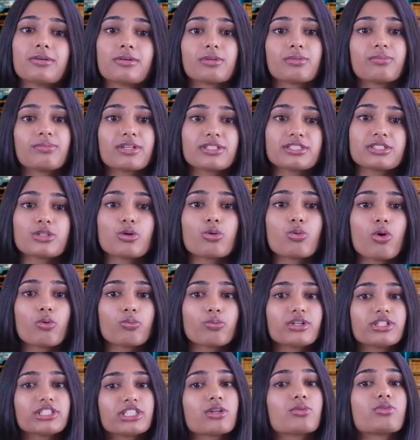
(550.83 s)
Let's go
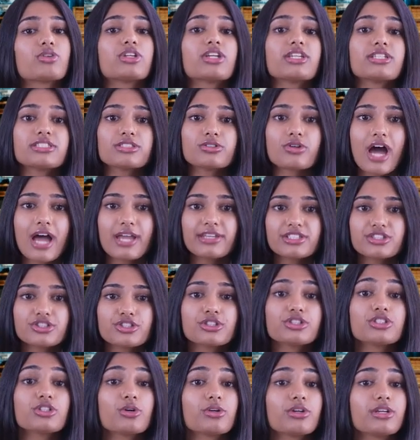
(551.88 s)
over some key
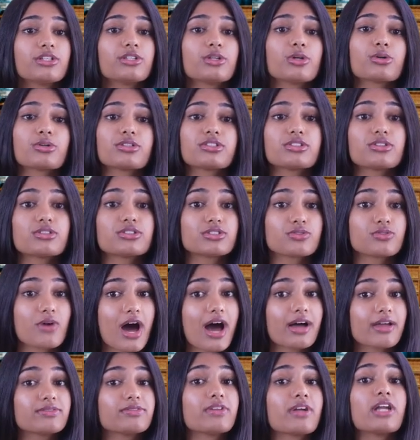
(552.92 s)
strategies you can use to
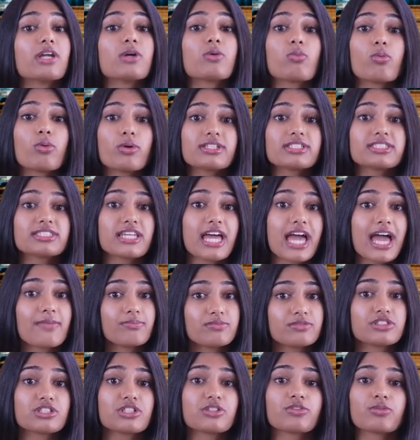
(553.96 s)
spot and avoid
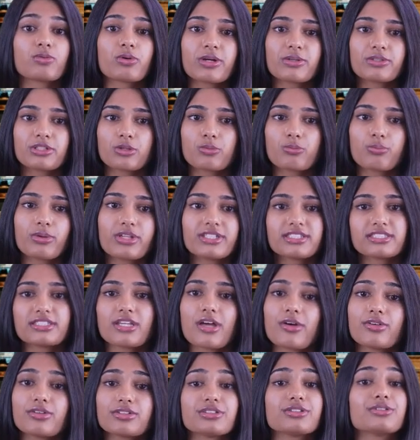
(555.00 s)
scams in crypto
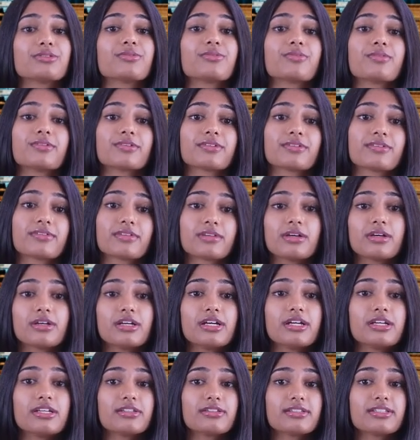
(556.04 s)
pre-sales.
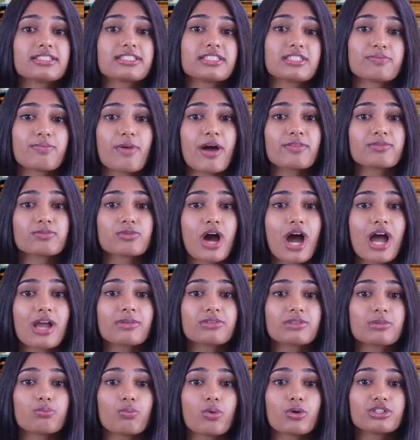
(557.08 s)
This is by far
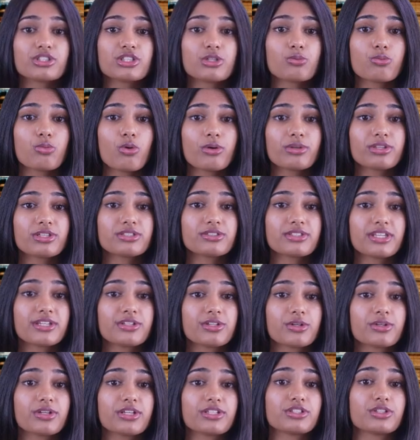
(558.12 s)
the most important thing
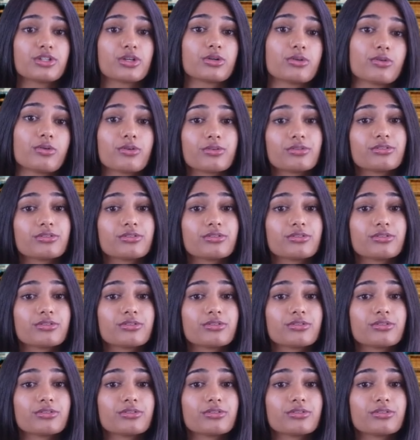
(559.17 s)
you can do.